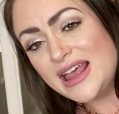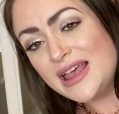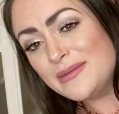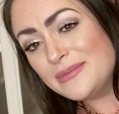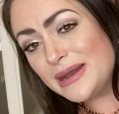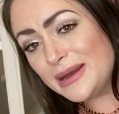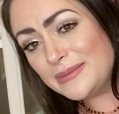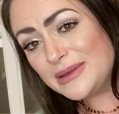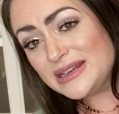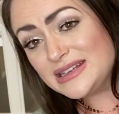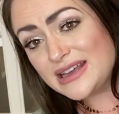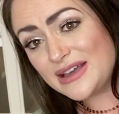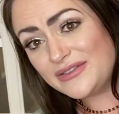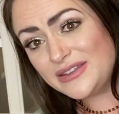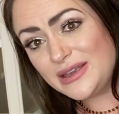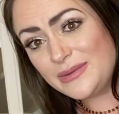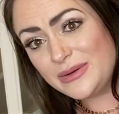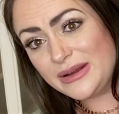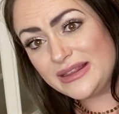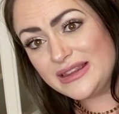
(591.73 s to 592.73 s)
But I'm gonna
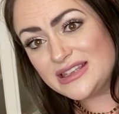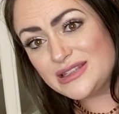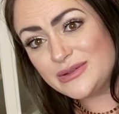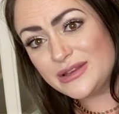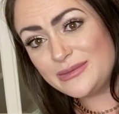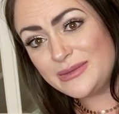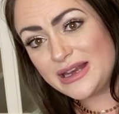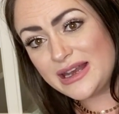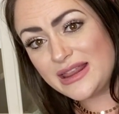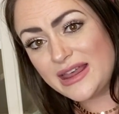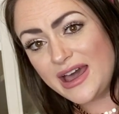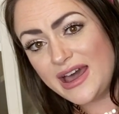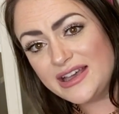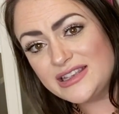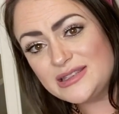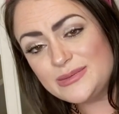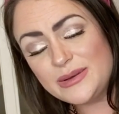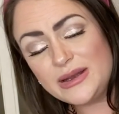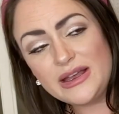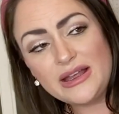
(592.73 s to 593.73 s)
definitely bring this with me to the
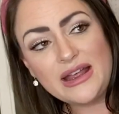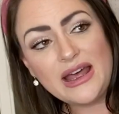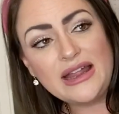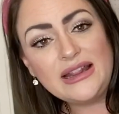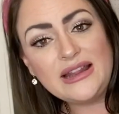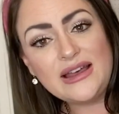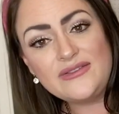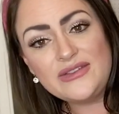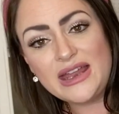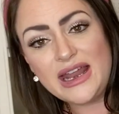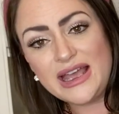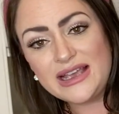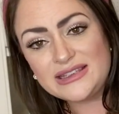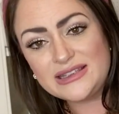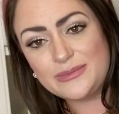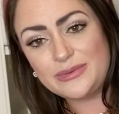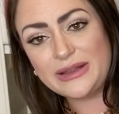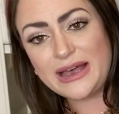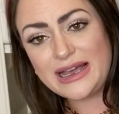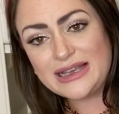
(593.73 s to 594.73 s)
hospital. I love that it has
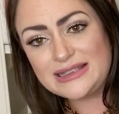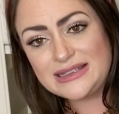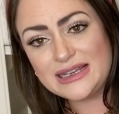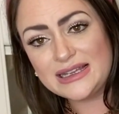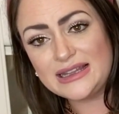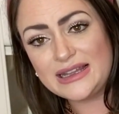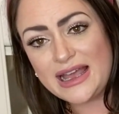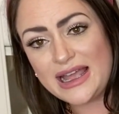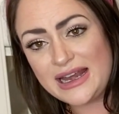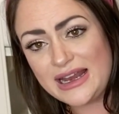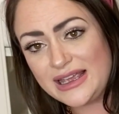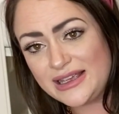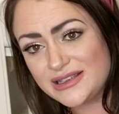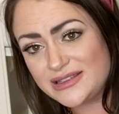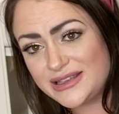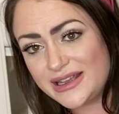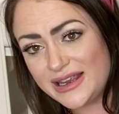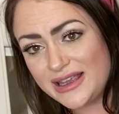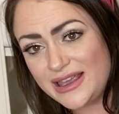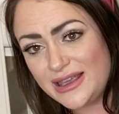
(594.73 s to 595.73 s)
a plastic lining
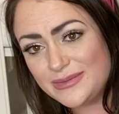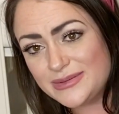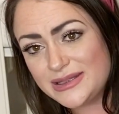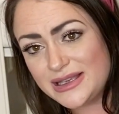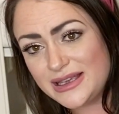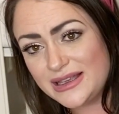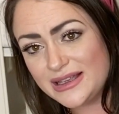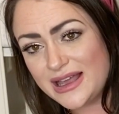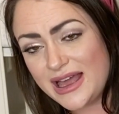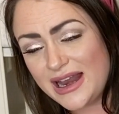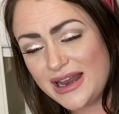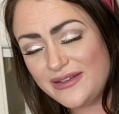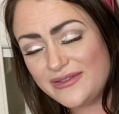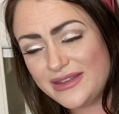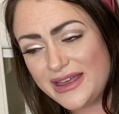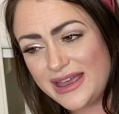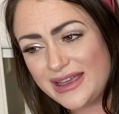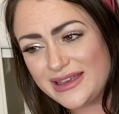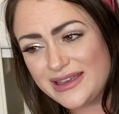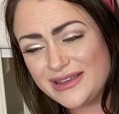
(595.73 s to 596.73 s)
so it keeps it kind of
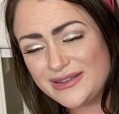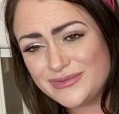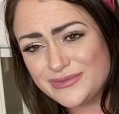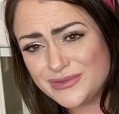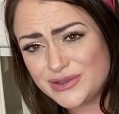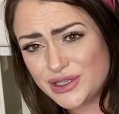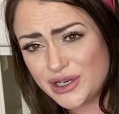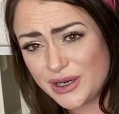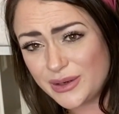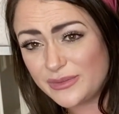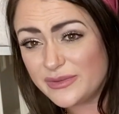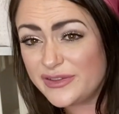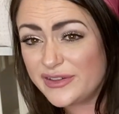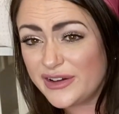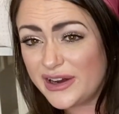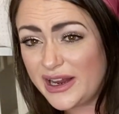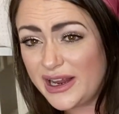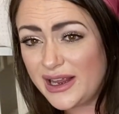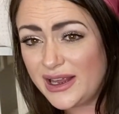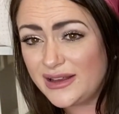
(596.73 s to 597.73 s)
like
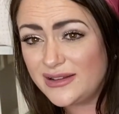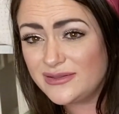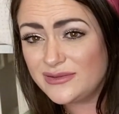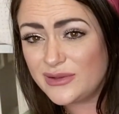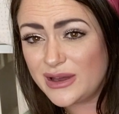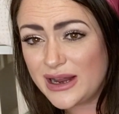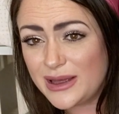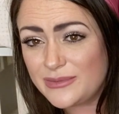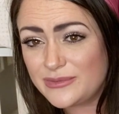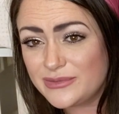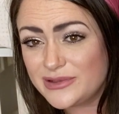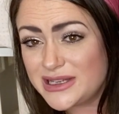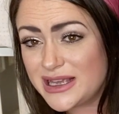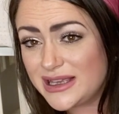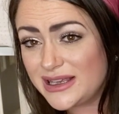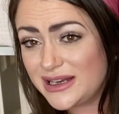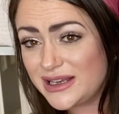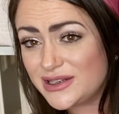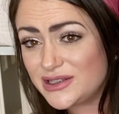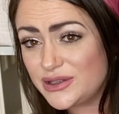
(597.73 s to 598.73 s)
germ-free when I'm
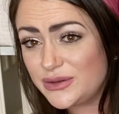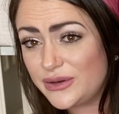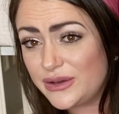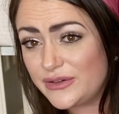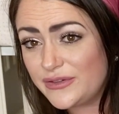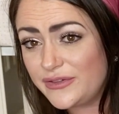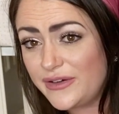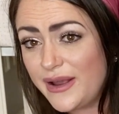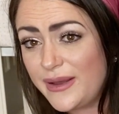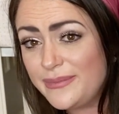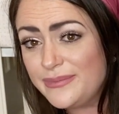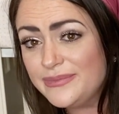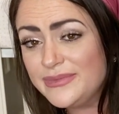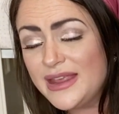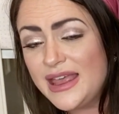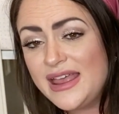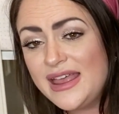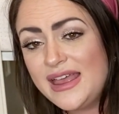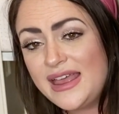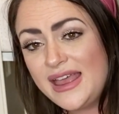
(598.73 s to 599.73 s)
taking it to and from.
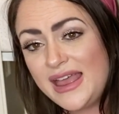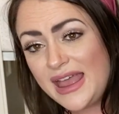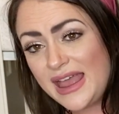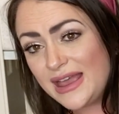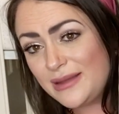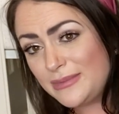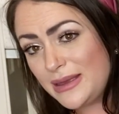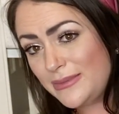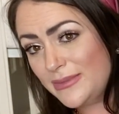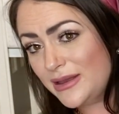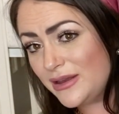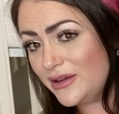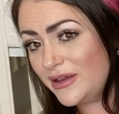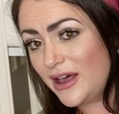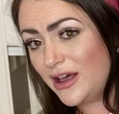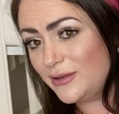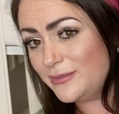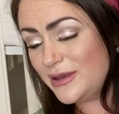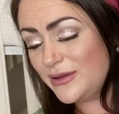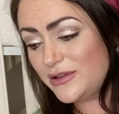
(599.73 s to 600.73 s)
and maybe it'll
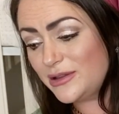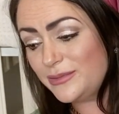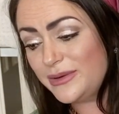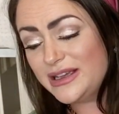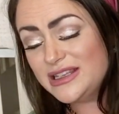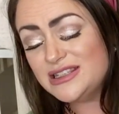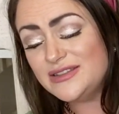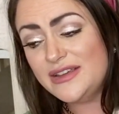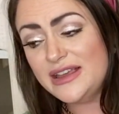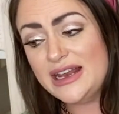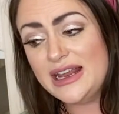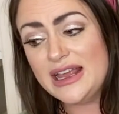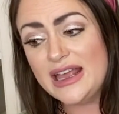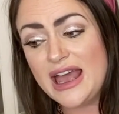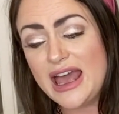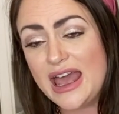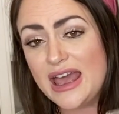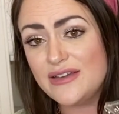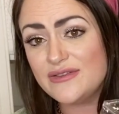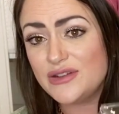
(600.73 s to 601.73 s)
help me with breastfeeding.
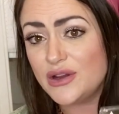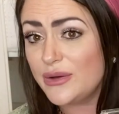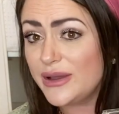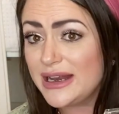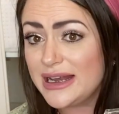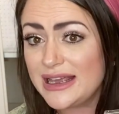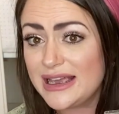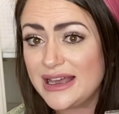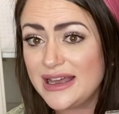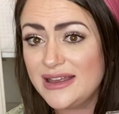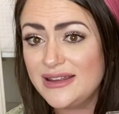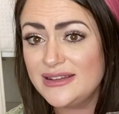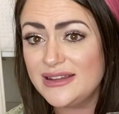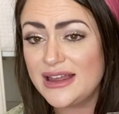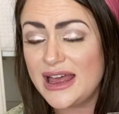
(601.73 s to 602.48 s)
I have no idea.